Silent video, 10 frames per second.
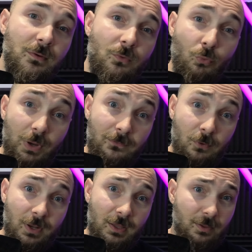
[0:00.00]
we
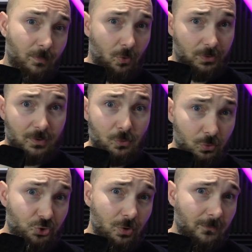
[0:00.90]
forget about
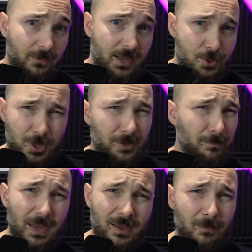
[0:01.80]
crucial things that
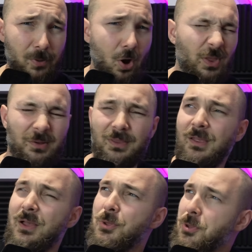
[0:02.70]
make a product
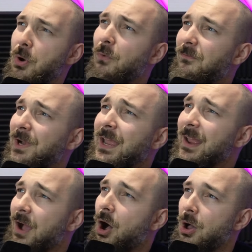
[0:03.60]
so
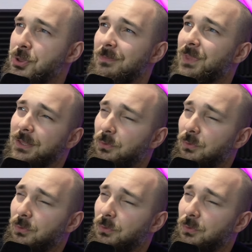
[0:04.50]
freaking awesome that you